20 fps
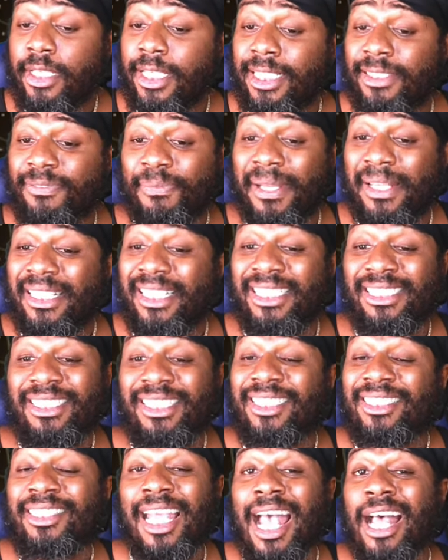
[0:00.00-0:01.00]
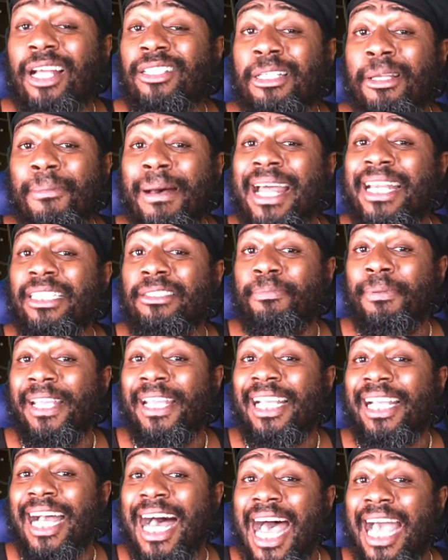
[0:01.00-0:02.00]
This child, somebody is
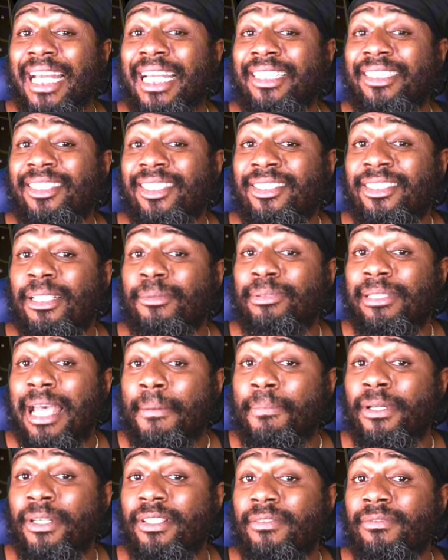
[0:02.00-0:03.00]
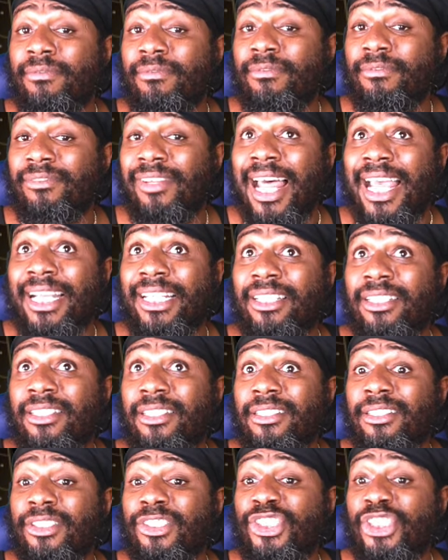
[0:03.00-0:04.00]
being guided to some type of, like,
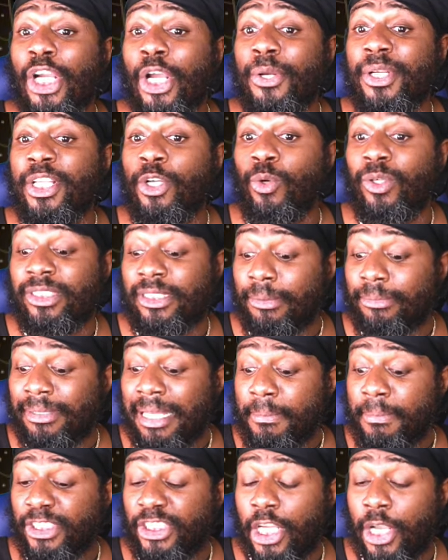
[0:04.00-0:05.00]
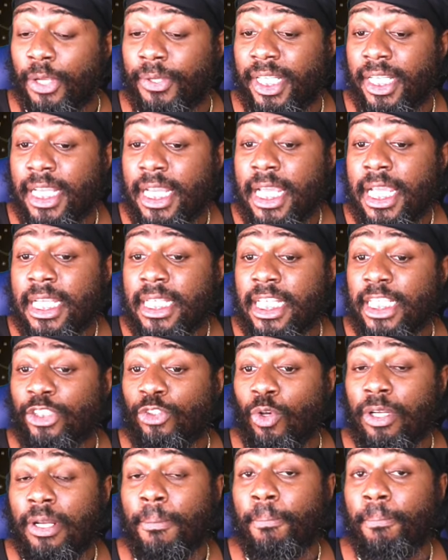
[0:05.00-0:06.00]
journey, on some type of journey that's
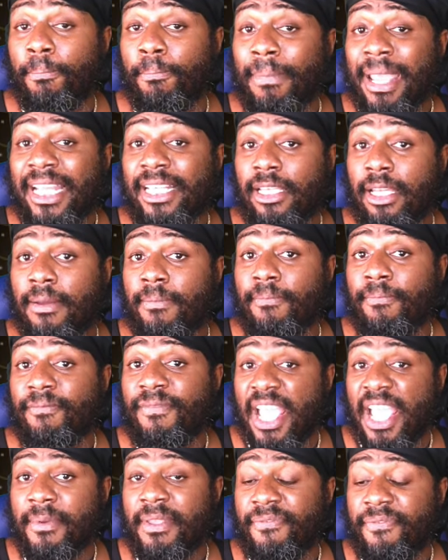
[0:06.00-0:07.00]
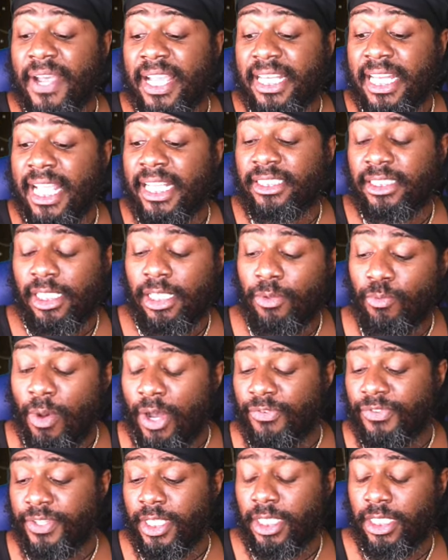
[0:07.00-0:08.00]
going to make them very financially
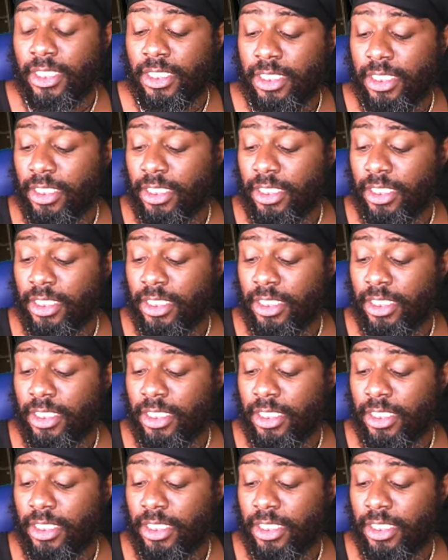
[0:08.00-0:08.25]
wealthy.